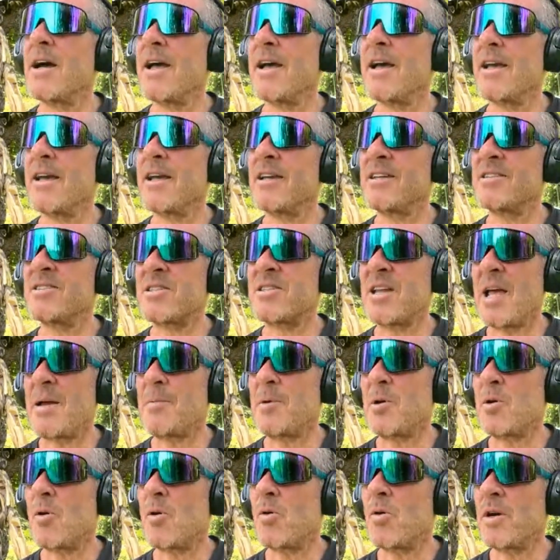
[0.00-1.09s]

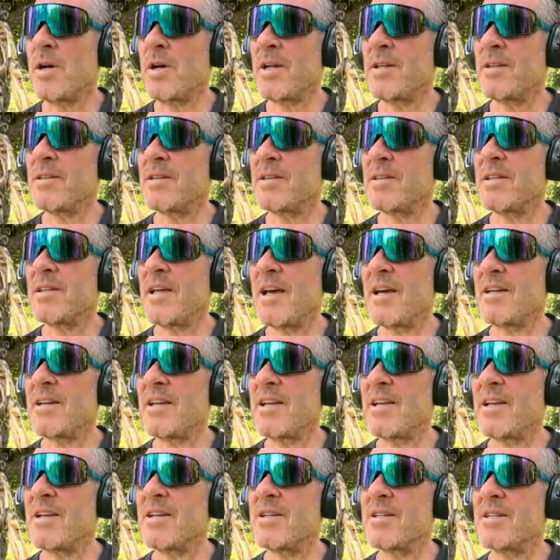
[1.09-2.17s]
stablecoin that
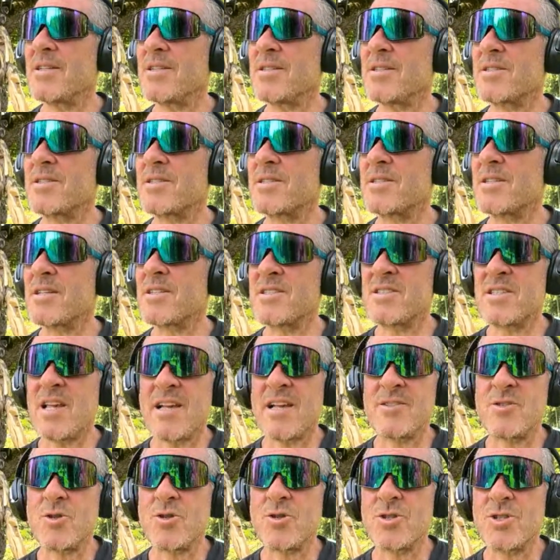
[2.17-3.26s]
is
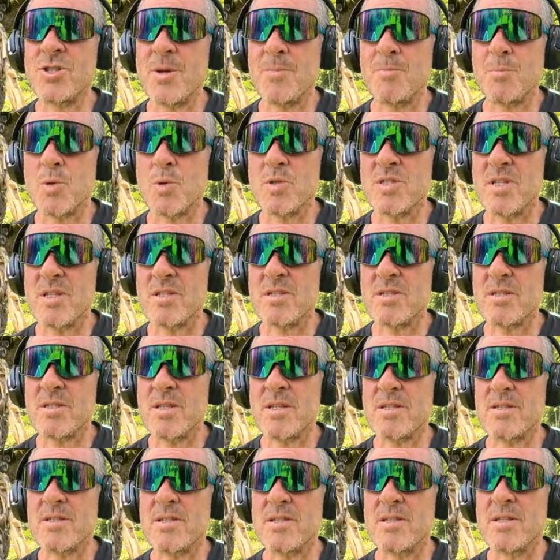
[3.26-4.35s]
censorship
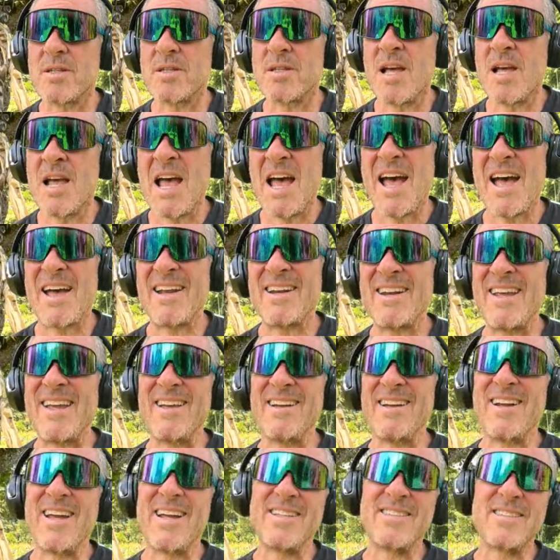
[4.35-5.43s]
resistant, and
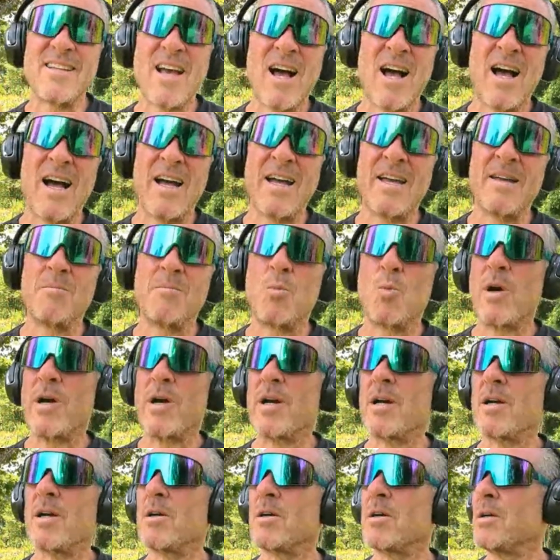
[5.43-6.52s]
in a time
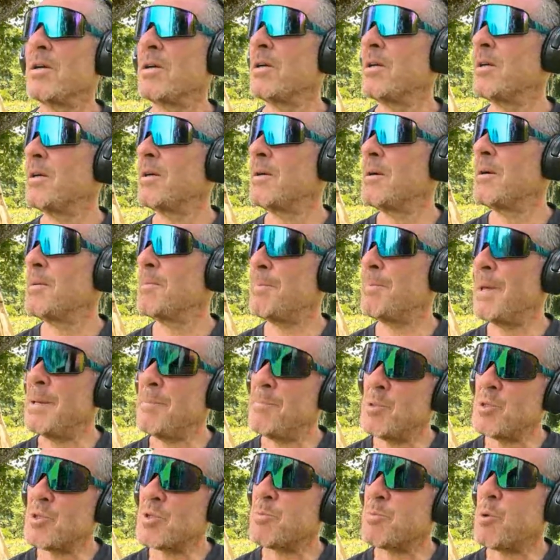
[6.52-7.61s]
where
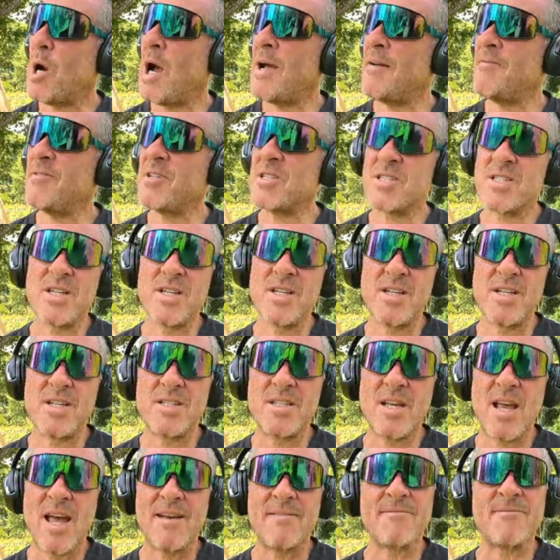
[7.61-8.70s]
people's
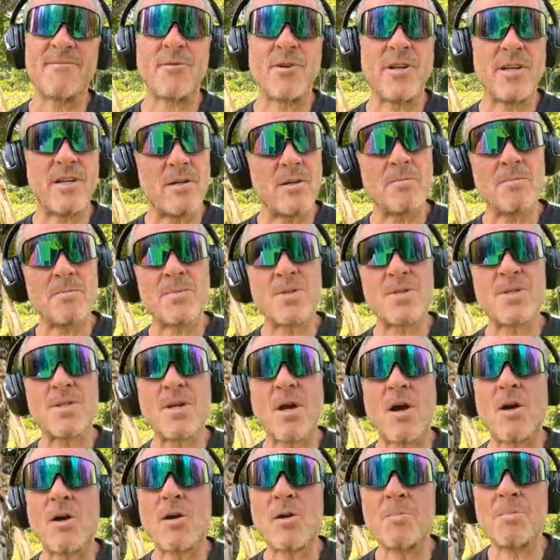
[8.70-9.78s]
privacies and freedoms
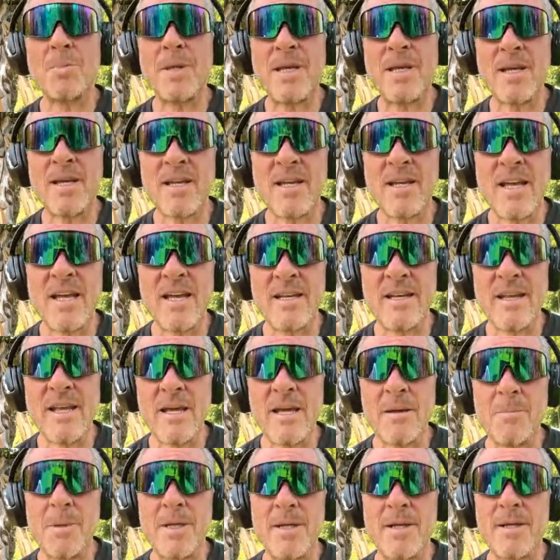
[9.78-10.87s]
are being
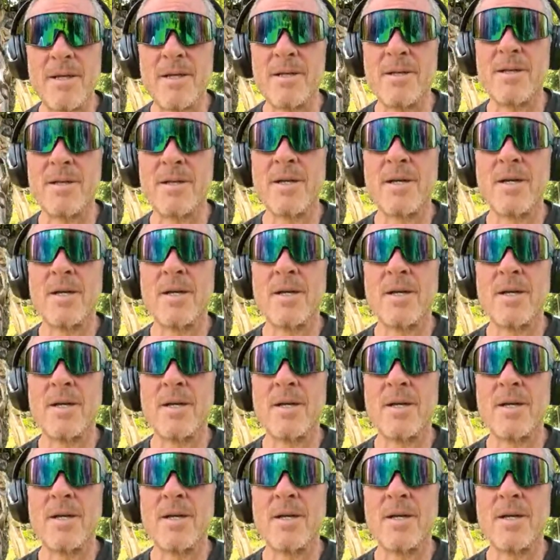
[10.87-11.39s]
inhibited,